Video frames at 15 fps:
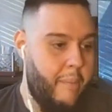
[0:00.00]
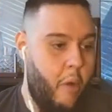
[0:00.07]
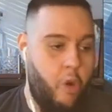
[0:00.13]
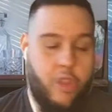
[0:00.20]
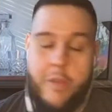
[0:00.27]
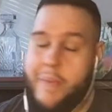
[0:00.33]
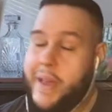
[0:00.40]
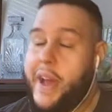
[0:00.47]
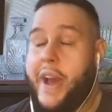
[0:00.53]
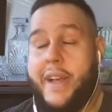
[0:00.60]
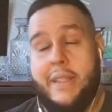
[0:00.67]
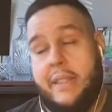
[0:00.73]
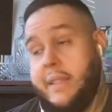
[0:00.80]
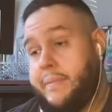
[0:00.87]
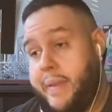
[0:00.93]
Only
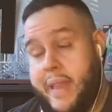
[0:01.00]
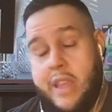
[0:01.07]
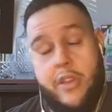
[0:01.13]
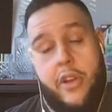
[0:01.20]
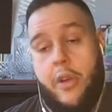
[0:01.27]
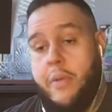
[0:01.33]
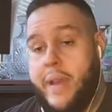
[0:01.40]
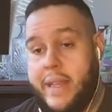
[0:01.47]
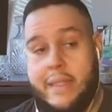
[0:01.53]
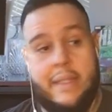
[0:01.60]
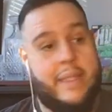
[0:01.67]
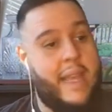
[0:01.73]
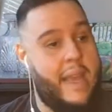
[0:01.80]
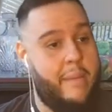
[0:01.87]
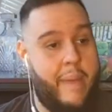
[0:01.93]
because, his
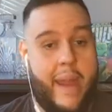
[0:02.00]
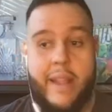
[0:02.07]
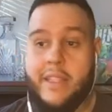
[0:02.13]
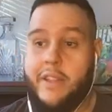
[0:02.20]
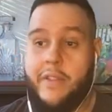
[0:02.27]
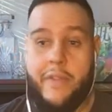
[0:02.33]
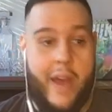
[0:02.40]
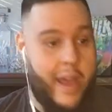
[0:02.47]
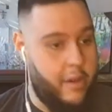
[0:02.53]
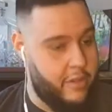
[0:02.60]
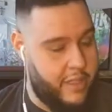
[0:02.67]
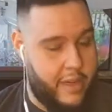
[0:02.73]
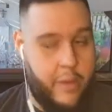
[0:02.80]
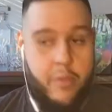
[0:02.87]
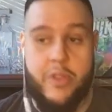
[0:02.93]
team made it to the
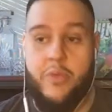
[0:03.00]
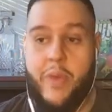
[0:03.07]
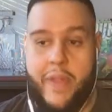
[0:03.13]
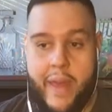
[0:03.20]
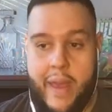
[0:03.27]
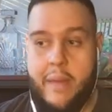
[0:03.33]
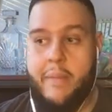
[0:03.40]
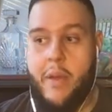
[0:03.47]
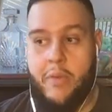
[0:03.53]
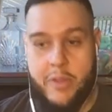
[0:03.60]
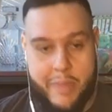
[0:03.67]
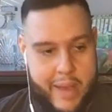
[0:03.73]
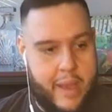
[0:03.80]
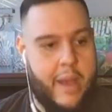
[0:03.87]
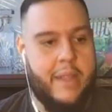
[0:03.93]
finals, and it was with him. It was
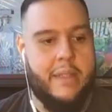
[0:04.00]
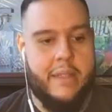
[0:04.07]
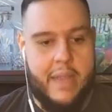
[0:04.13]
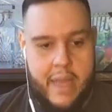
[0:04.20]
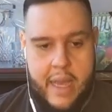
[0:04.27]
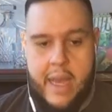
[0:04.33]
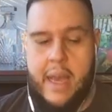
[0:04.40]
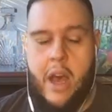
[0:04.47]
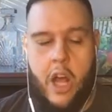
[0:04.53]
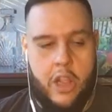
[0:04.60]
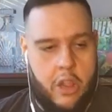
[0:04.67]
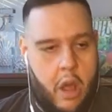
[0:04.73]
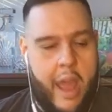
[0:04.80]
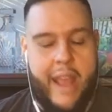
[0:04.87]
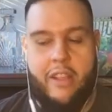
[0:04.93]
because,
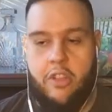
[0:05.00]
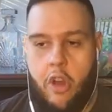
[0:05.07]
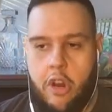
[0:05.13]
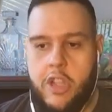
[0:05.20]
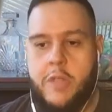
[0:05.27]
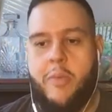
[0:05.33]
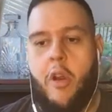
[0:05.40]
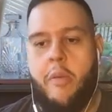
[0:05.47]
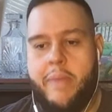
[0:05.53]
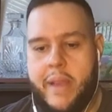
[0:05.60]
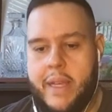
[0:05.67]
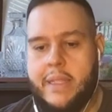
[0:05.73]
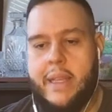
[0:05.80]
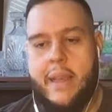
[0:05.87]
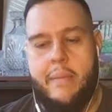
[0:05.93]
in large part
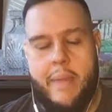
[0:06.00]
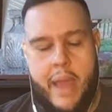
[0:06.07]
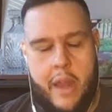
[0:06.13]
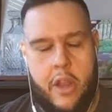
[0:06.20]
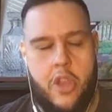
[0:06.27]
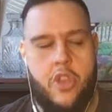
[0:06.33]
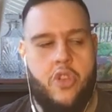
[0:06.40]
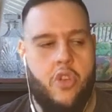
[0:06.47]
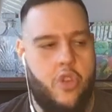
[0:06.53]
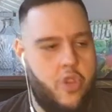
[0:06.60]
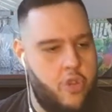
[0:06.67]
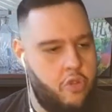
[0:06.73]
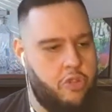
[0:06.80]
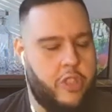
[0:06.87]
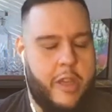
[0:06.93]
because of him. He
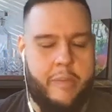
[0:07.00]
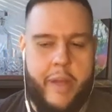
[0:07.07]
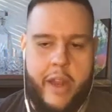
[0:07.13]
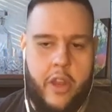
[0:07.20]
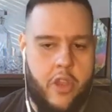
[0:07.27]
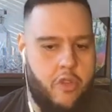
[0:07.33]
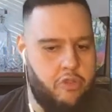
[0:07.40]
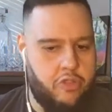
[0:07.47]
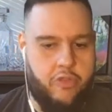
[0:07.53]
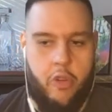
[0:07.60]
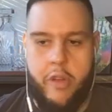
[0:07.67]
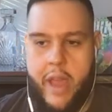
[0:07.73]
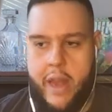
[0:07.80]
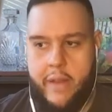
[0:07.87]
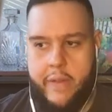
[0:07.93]
played a huge
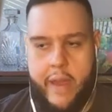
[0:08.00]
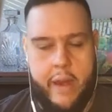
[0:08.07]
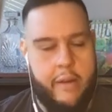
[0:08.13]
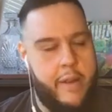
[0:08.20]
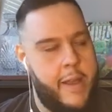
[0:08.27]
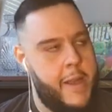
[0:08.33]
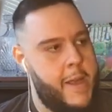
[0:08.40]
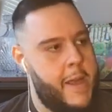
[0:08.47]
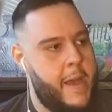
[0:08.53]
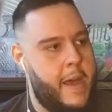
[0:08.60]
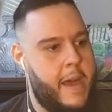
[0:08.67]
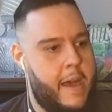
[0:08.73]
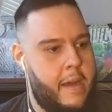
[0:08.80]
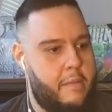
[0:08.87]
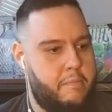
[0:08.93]
role getting there.
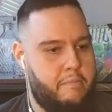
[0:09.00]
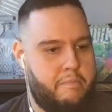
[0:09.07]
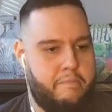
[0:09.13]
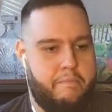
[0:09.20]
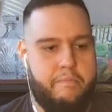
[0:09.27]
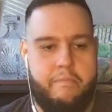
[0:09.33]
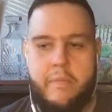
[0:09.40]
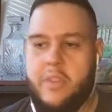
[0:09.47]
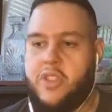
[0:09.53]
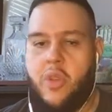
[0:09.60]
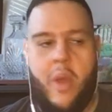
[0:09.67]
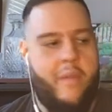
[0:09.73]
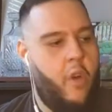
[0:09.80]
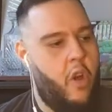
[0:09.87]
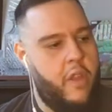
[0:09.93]
So
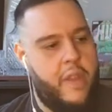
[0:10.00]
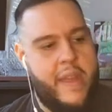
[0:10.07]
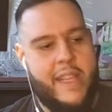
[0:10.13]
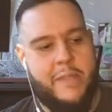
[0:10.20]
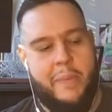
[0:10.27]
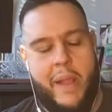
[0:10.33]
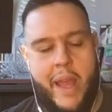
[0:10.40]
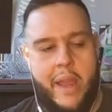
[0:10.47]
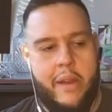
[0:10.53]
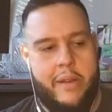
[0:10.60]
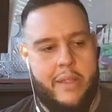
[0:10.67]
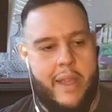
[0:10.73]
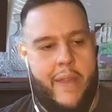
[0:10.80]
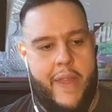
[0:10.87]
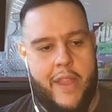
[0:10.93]
you have all these
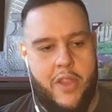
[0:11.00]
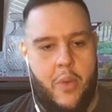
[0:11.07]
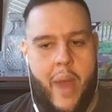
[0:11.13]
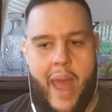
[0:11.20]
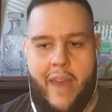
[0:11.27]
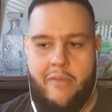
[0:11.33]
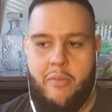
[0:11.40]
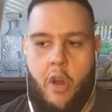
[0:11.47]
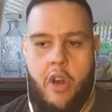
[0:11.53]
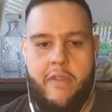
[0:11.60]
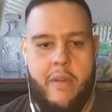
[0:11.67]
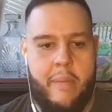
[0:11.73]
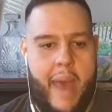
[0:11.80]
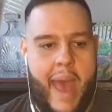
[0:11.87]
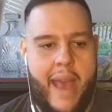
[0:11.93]
players, and then you have
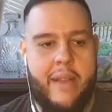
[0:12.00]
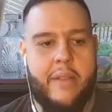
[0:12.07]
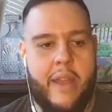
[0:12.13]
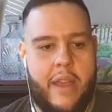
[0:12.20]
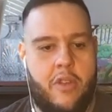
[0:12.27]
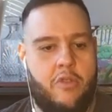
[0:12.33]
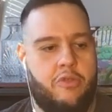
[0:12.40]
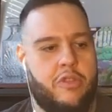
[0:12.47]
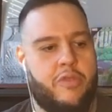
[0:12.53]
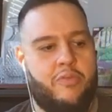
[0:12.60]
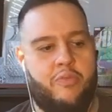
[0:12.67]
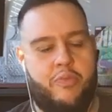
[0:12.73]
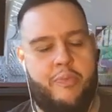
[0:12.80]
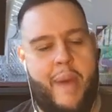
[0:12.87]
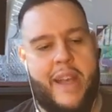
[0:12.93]
Marvin Bagley, who's
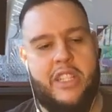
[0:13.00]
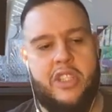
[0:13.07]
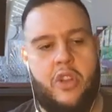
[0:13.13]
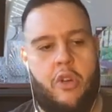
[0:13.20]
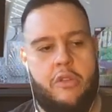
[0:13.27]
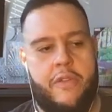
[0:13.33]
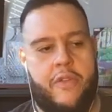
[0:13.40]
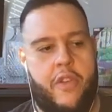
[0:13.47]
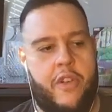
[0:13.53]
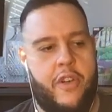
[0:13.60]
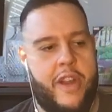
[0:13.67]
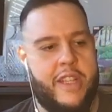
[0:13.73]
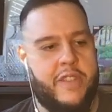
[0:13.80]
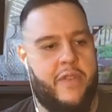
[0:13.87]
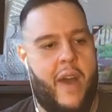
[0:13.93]
best known
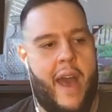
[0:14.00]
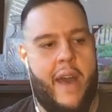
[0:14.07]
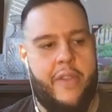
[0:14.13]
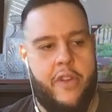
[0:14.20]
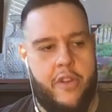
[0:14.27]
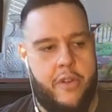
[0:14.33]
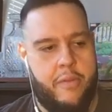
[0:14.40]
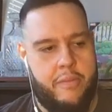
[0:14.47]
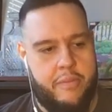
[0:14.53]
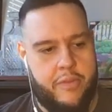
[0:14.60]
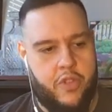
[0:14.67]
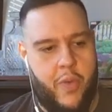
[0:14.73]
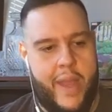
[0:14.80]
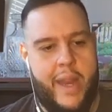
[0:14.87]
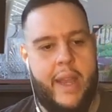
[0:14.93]
for his father
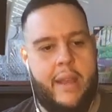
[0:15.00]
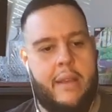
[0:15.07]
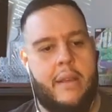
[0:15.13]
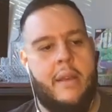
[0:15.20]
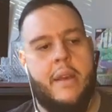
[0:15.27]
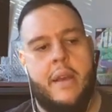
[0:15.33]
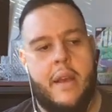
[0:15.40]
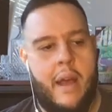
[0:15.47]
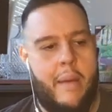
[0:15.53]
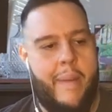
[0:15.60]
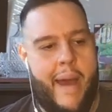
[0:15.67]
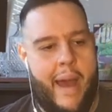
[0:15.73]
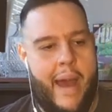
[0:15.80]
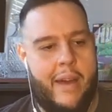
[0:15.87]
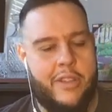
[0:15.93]
tweeting
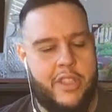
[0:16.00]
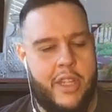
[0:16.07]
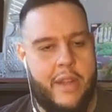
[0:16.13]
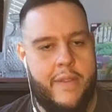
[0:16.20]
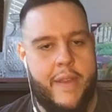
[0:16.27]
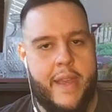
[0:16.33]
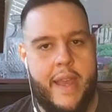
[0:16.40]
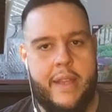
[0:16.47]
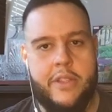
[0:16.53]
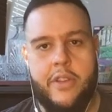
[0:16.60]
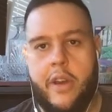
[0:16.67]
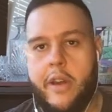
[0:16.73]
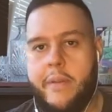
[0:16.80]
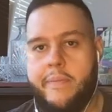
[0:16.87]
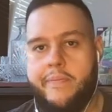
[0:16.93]
about how shitty the Kings
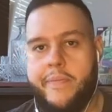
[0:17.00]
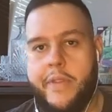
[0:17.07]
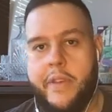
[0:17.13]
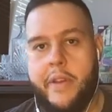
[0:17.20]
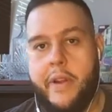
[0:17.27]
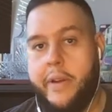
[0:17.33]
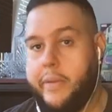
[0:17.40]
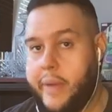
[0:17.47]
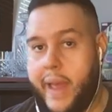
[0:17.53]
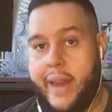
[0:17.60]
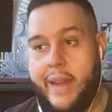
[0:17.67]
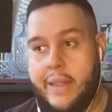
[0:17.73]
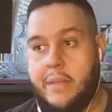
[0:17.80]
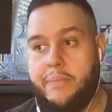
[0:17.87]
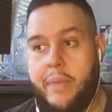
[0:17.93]
are,
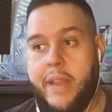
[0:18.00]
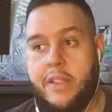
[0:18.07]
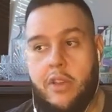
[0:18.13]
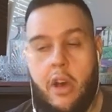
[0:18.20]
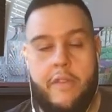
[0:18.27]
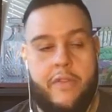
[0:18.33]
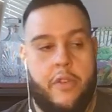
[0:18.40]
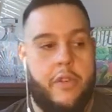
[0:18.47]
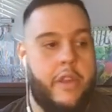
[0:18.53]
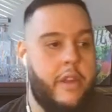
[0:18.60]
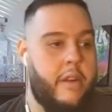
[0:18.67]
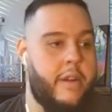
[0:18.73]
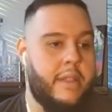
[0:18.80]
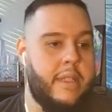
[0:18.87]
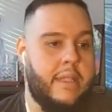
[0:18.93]
and it's awful. It's
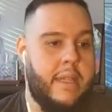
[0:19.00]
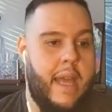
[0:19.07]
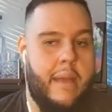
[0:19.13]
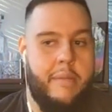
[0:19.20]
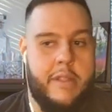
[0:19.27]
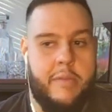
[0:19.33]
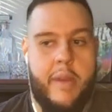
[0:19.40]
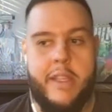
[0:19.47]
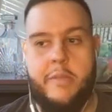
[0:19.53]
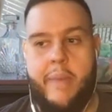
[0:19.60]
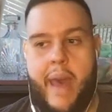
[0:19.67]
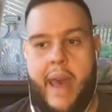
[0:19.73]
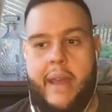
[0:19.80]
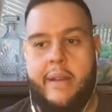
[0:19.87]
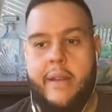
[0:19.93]
a shame. It's
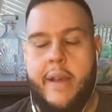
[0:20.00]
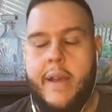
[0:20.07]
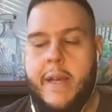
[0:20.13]
bad.